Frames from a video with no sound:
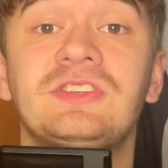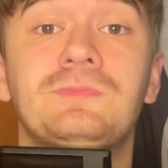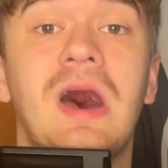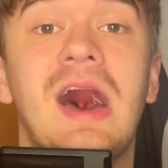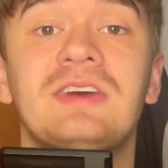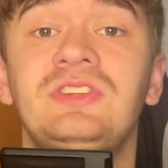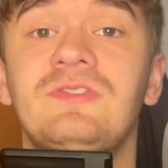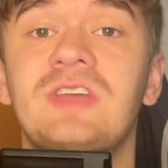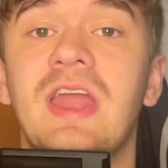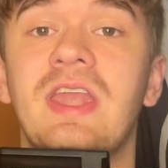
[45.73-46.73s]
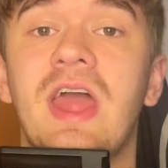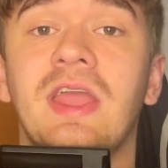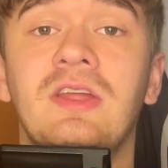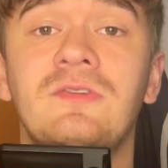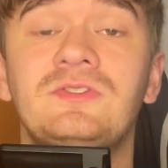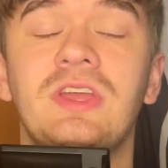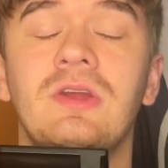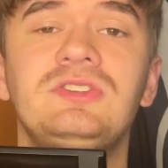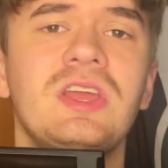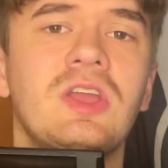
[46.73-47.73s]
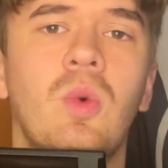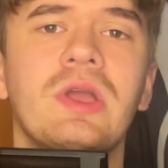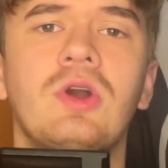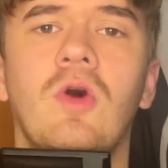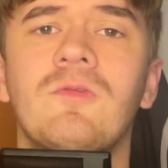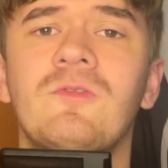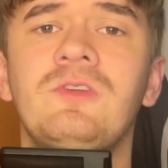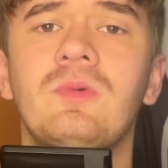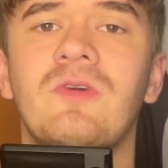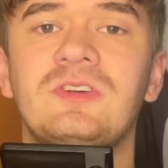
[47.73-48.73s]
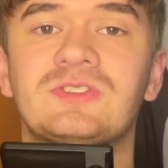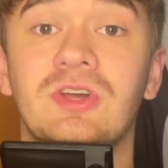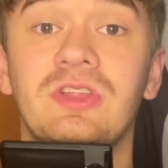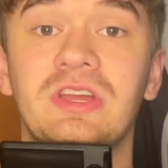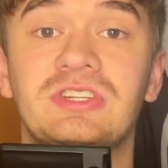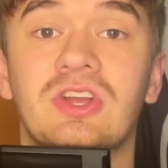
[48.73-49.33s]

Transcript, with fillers: positives and negatives, here's a quick overview of his collegiate